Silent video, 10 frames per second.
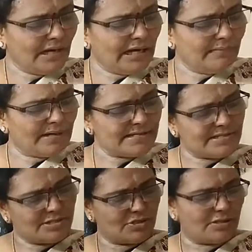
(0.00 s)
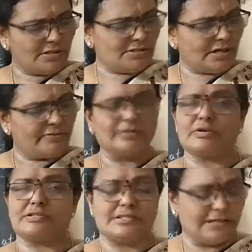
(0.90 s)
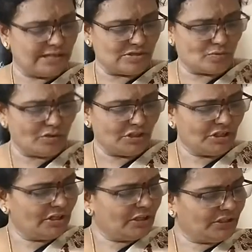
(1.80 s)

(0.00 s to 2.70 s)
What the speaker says: Almaz Javed was 10 years old.